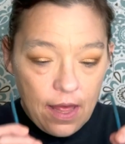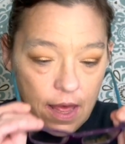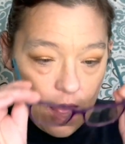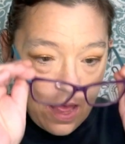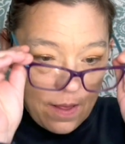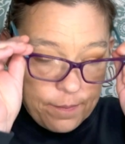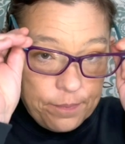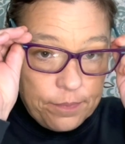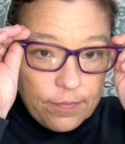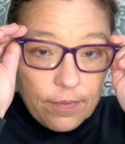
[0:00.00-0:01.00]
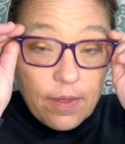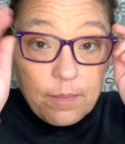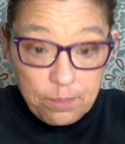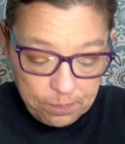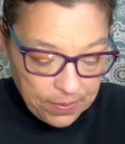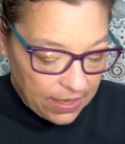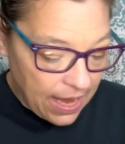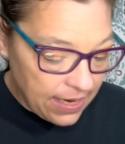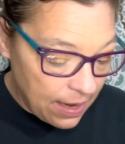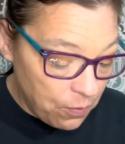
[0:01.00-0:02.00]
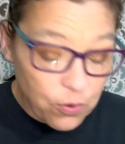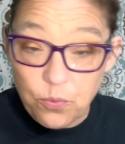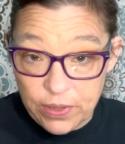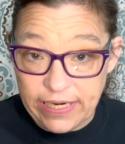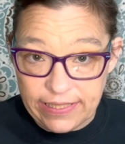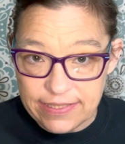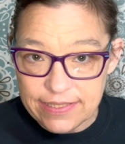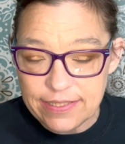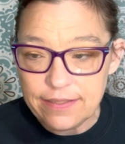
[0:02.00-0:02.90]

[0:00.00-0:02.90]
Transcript: Um, but I, I want to read it